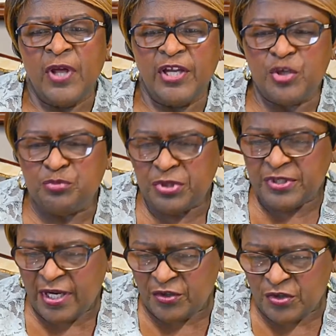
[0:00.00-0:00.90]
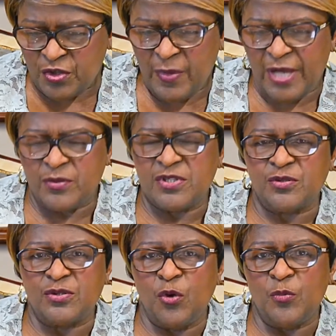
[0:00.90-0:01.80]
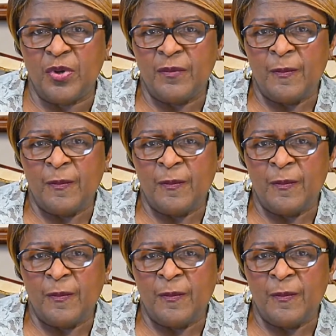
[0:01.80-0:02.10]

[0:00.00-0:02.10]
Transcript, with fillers: and you put that under the microscope.